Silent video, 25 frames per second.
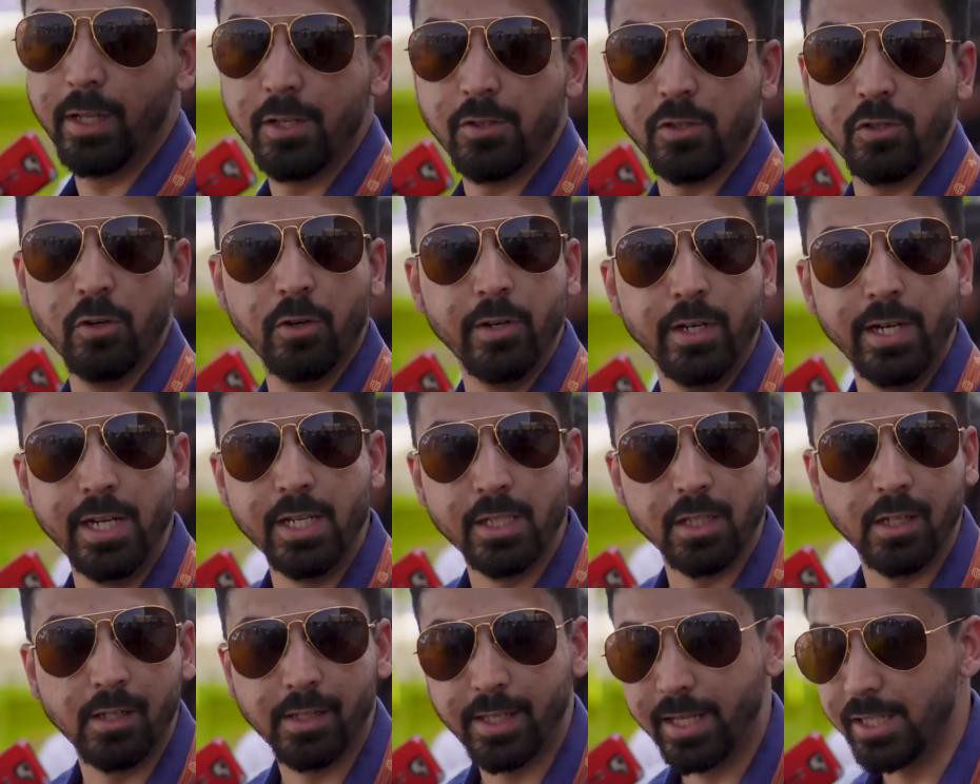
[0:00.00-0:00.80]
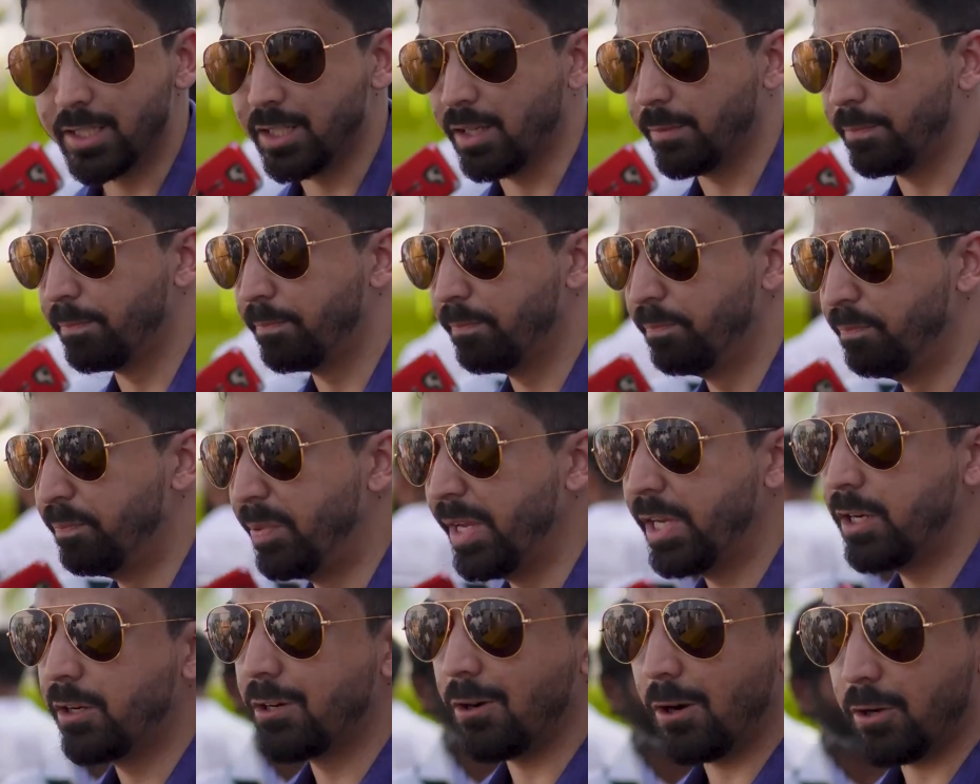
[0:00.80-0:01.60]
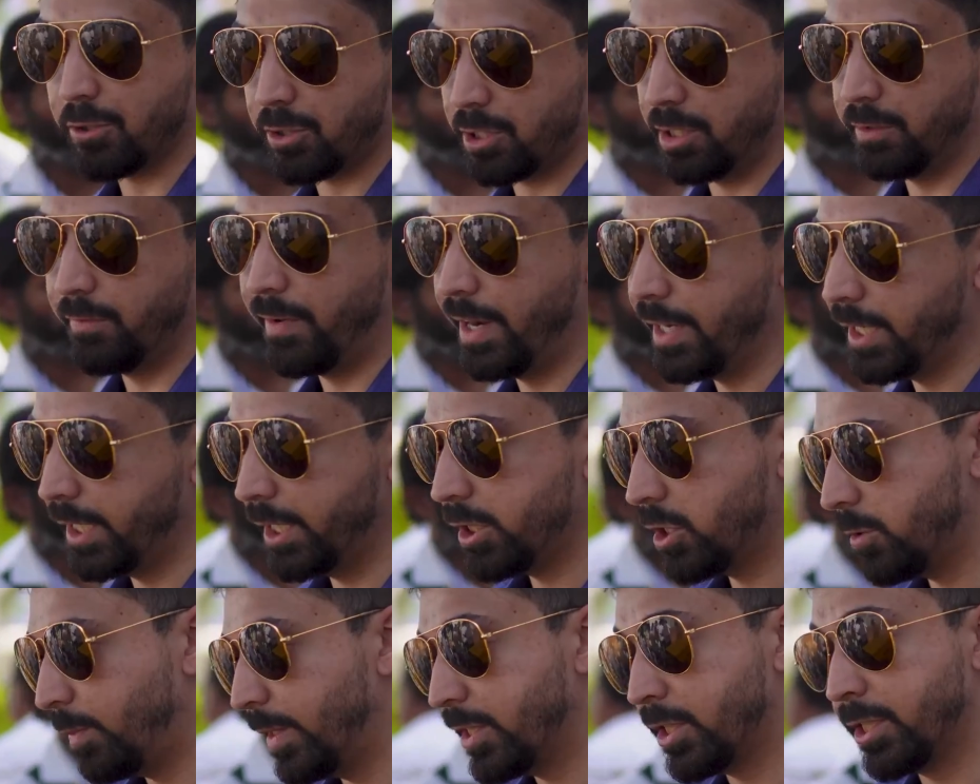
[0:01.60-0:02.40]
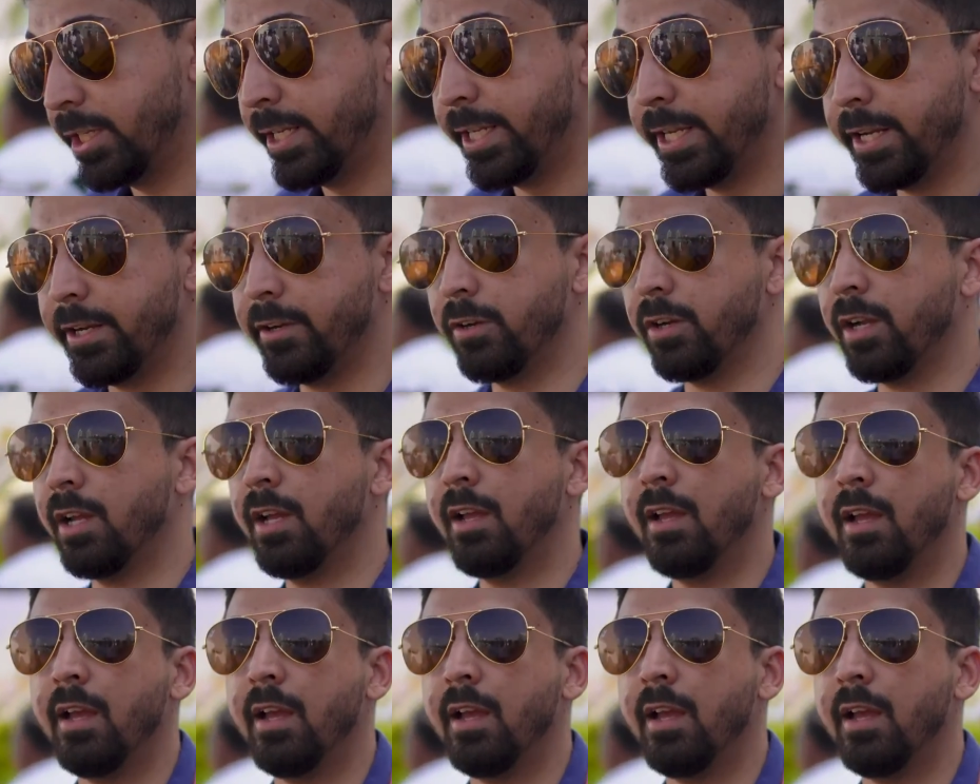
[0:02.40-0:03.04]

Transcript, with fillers: there's no diesel. There's a big cost advantage, especially in,